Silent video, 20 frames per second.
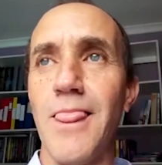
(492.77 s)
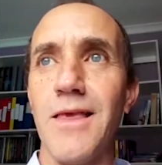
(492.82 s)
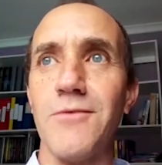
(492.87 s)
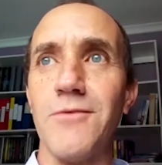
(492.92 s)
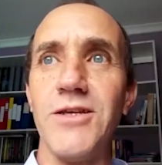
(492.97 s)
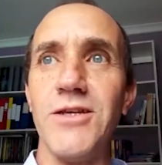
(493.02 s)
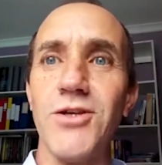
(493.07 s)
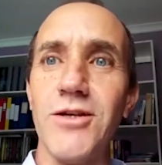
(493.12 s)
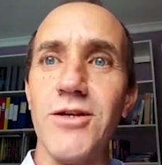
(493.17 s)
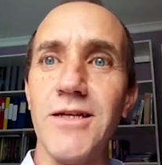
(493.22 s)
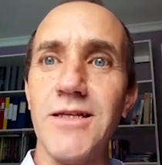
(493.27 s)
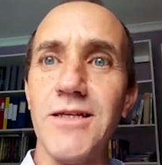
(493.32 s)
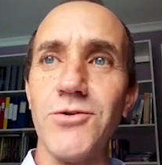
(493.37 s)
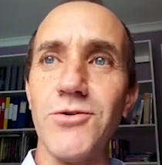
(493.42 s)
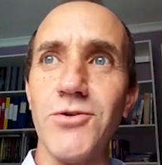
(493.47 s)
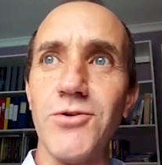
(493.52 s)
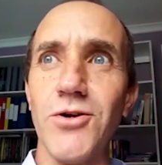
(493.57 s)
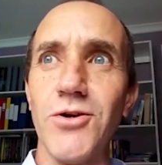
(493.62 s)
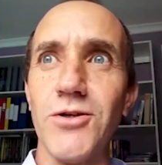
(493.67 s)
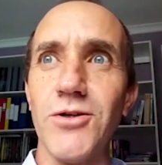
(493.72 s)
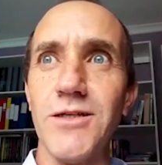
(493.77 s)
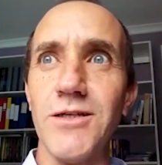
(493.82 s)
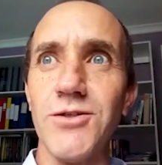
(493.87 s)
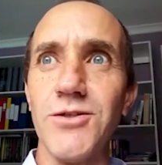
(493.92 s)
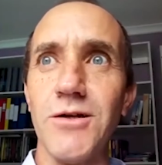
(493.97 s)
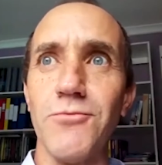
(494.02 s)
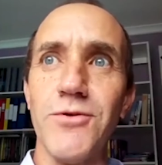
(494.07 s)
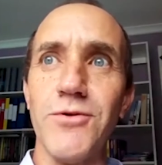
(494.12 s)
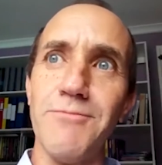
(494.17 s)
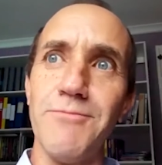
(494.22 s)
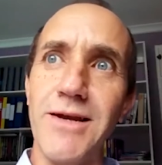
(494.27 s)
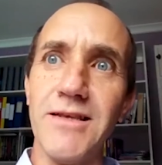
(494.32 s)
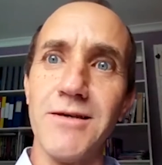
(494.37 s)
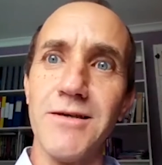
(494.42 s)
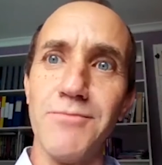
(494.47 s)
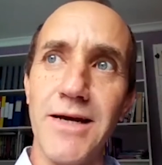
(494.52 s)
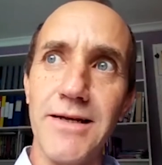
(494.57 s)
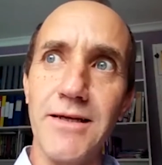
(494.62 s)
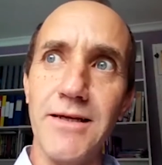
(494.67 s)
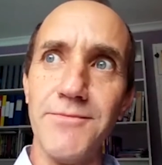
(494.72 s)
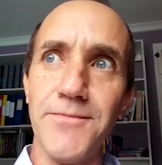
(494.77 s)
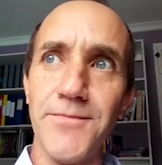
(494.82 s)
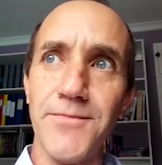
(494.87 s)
We turn it in good condition, we make the money,